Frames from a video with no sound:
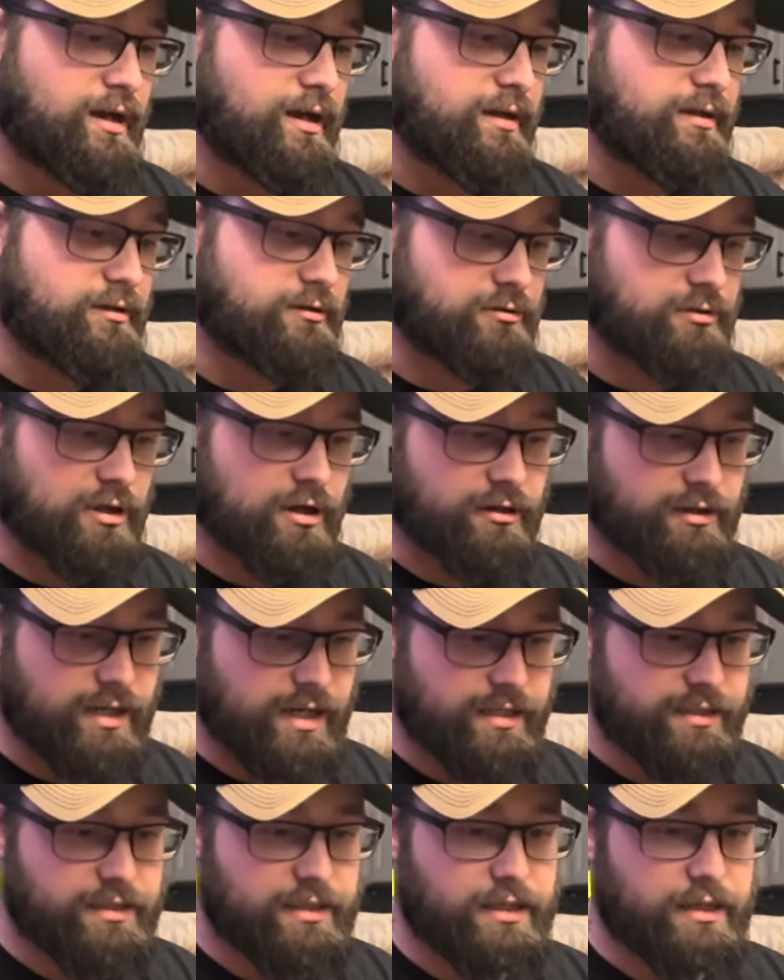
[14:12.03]
Your Glock
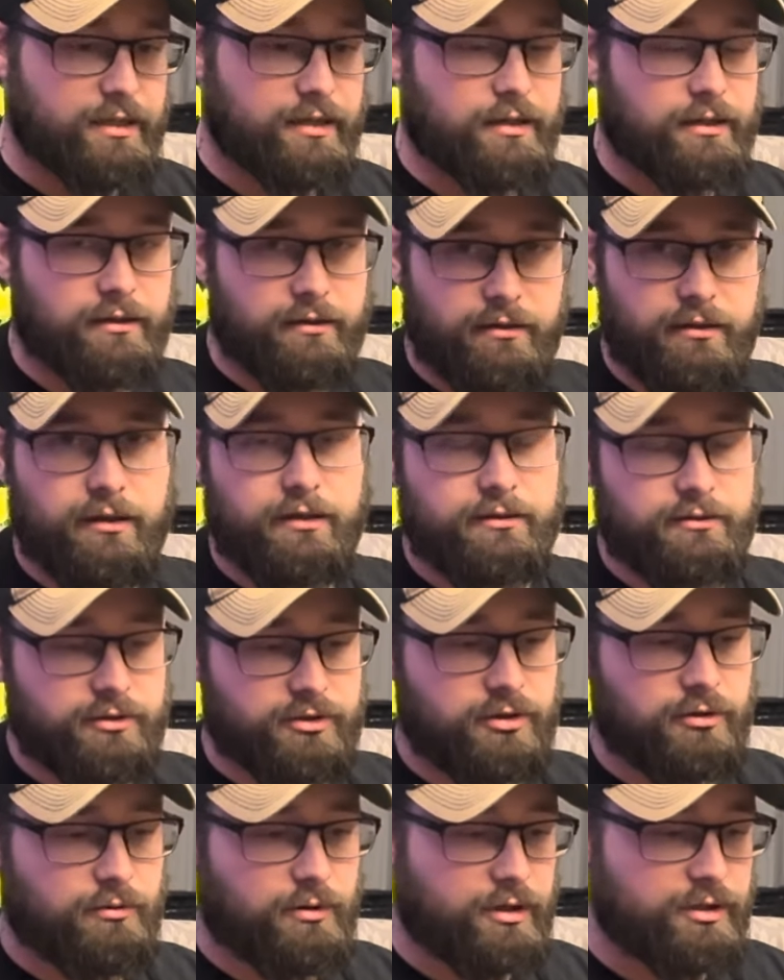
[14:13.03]
19 and
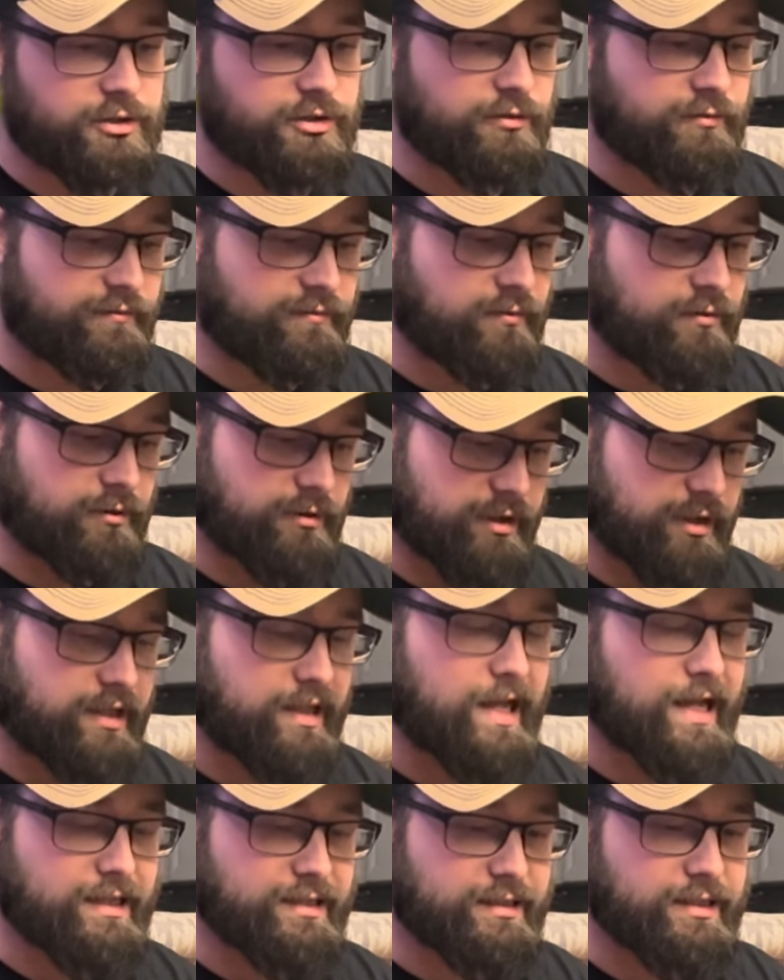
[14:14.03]
so on and so forth in
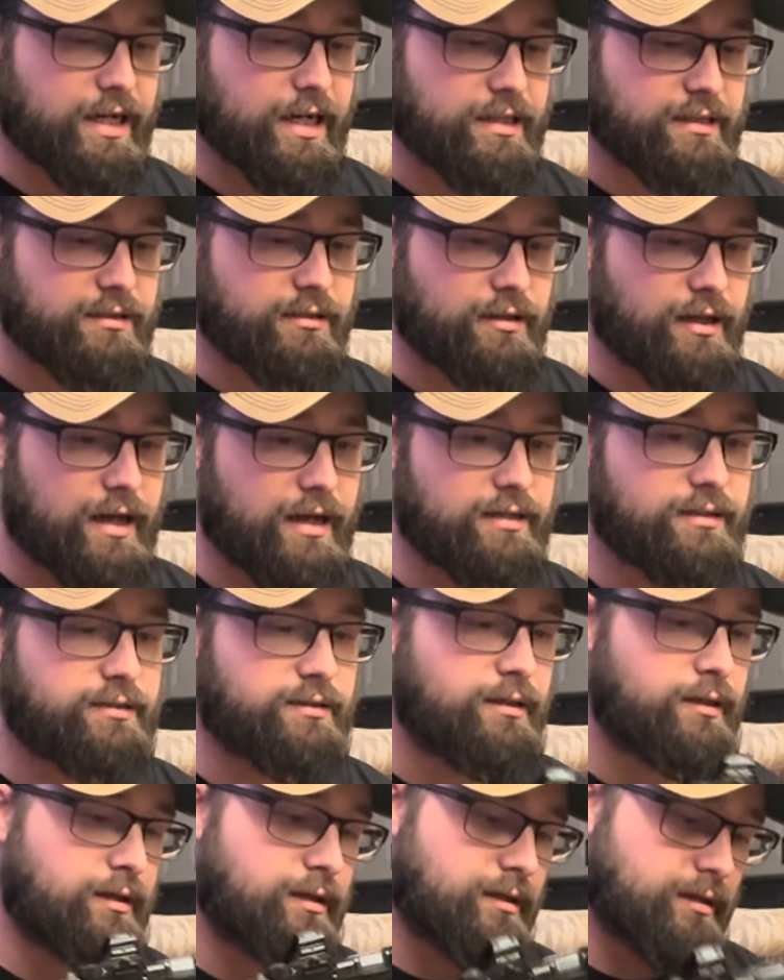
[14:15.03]
that size class.
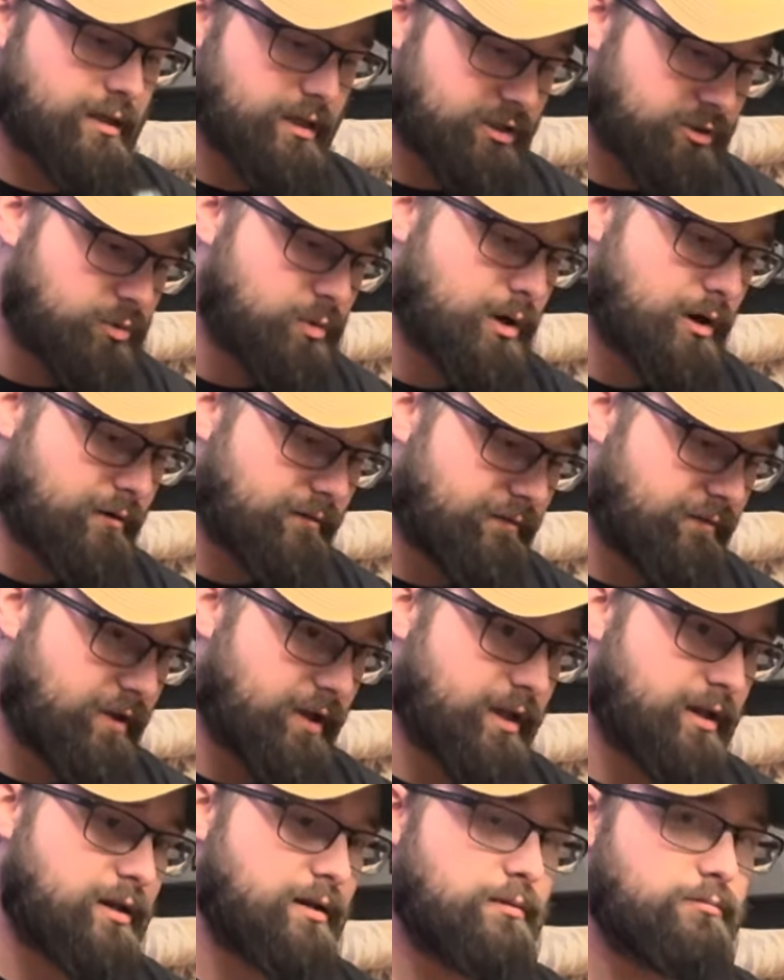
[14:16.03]
These will
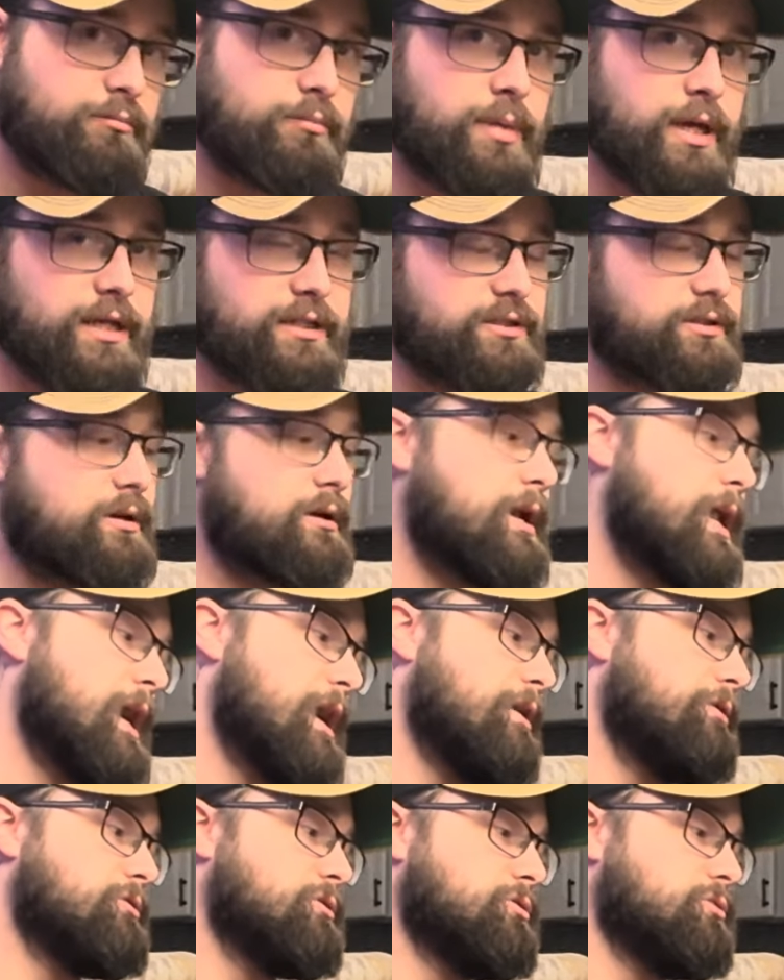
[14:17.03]
fit based on
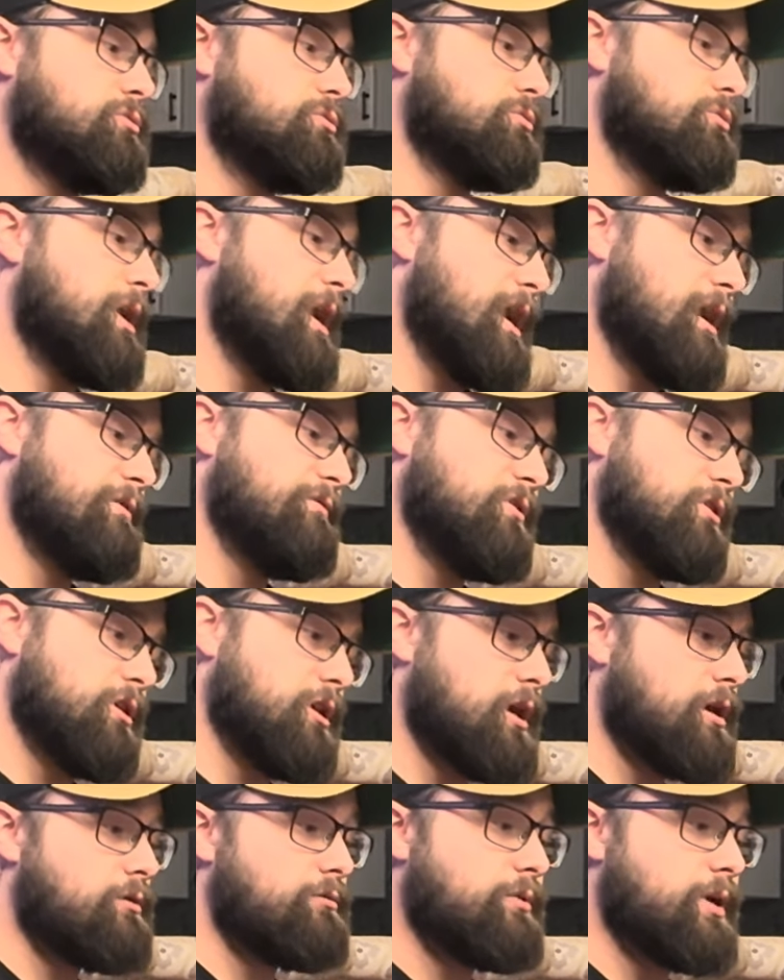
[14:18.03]
how you have your
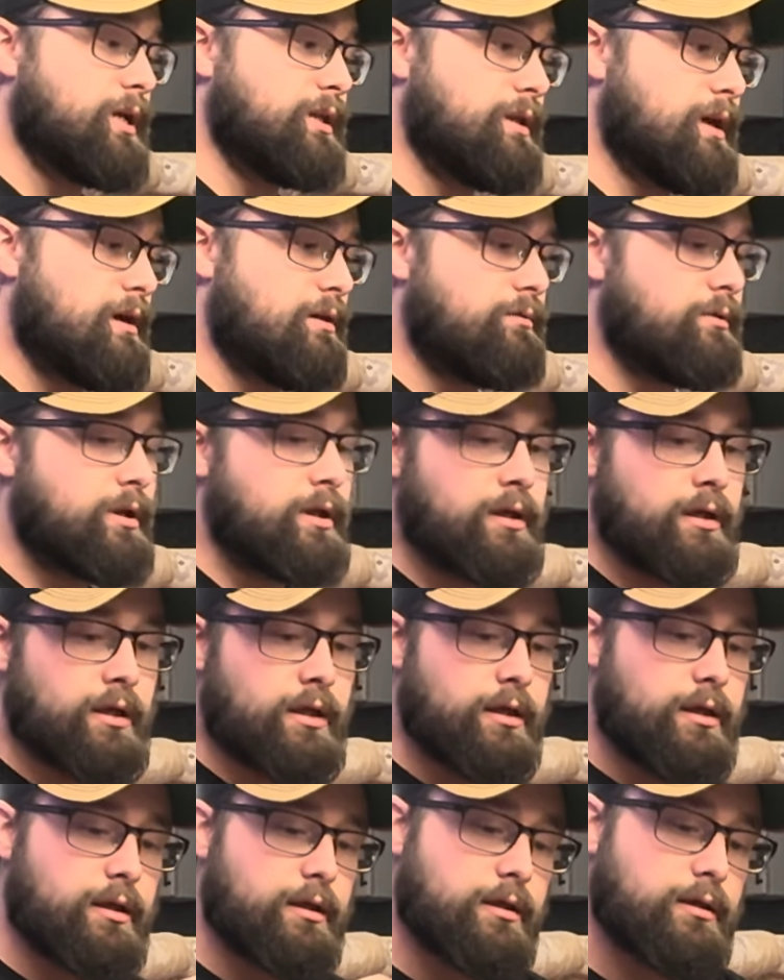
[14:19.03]
gun rigged out.
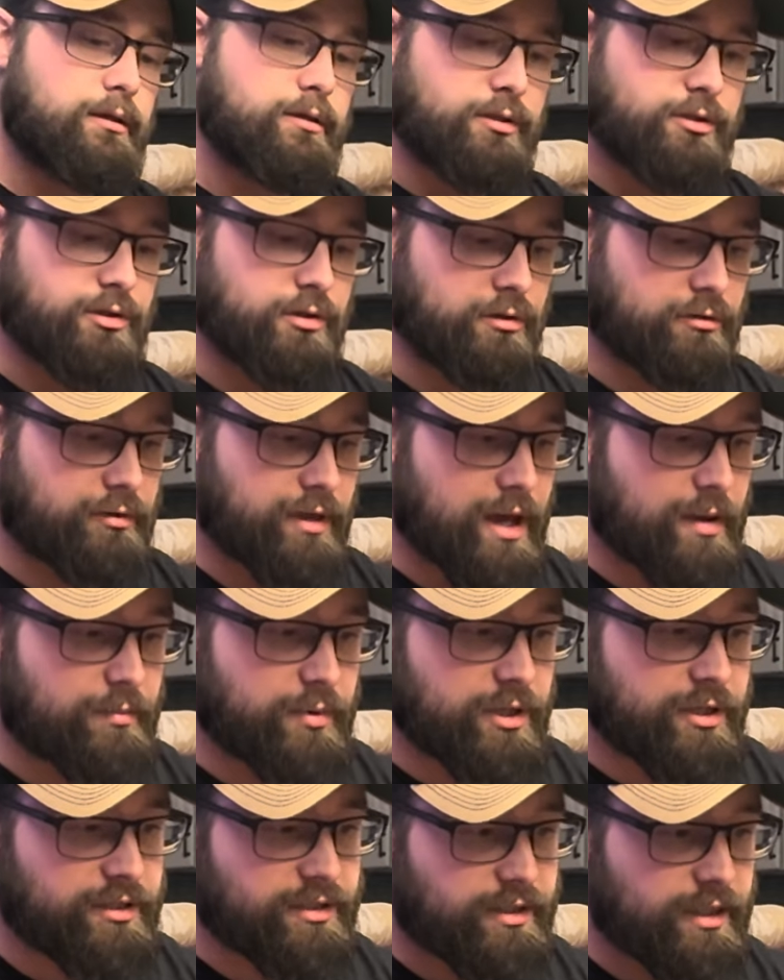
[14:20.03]
So that
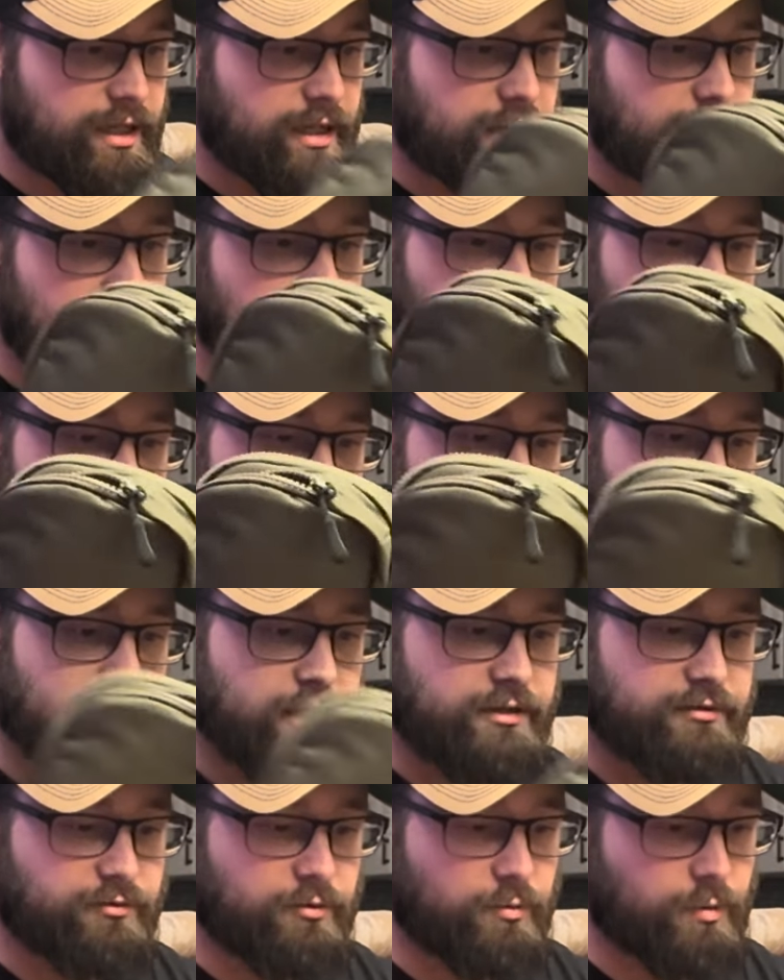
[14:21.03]
being said,
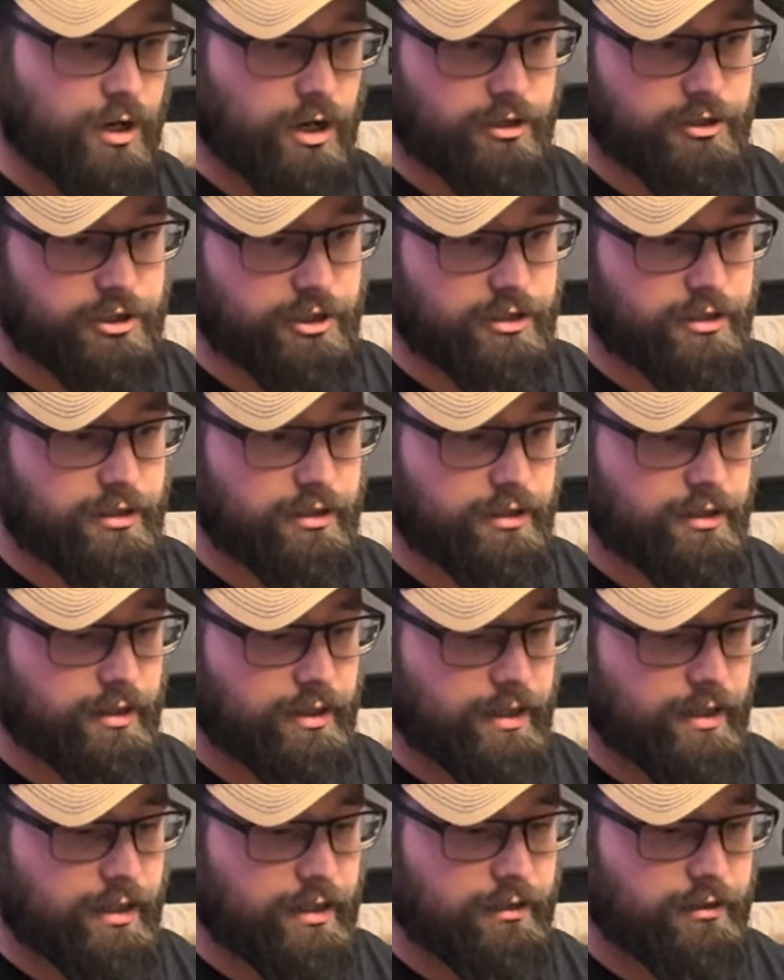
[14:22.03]
thanks for watching.
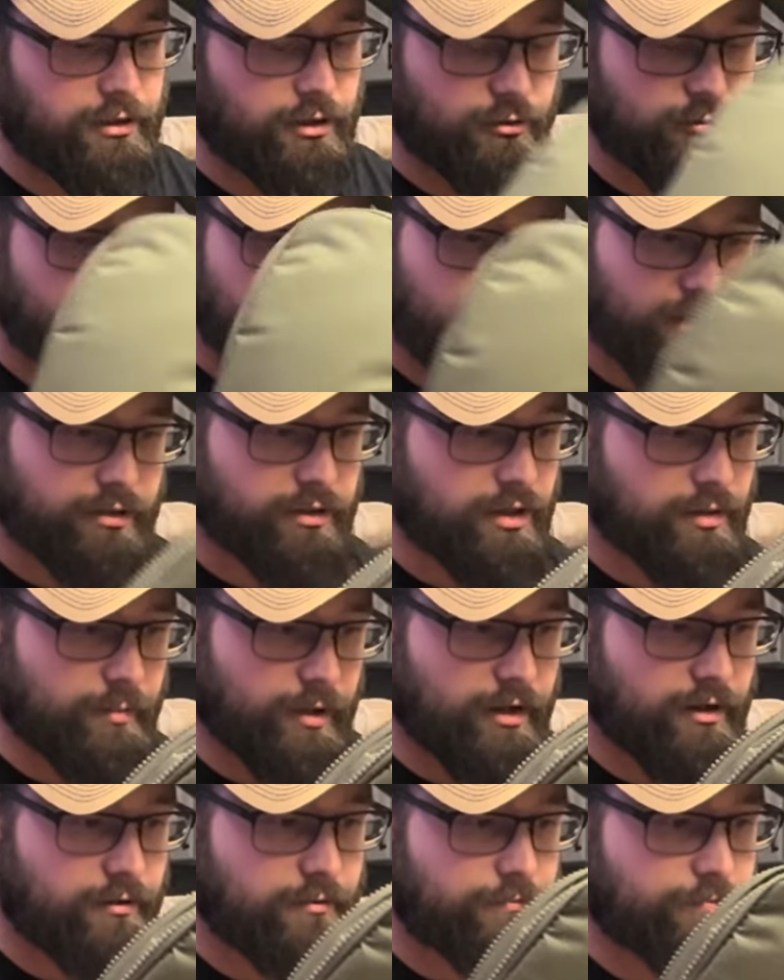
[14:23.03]
Go check them
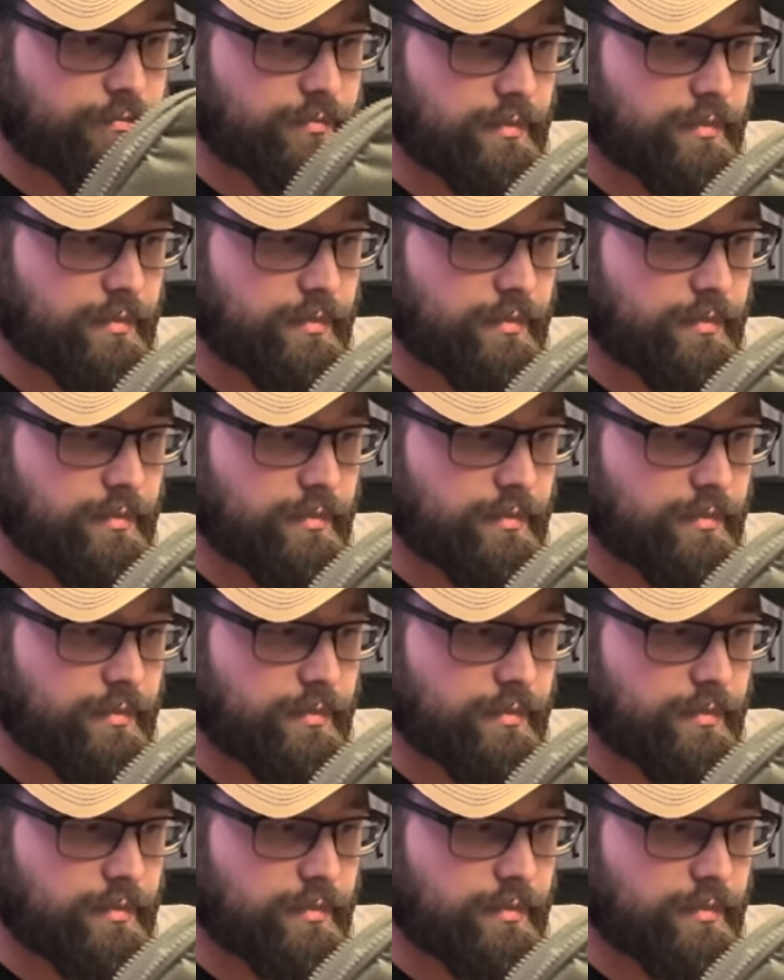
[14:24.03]
out.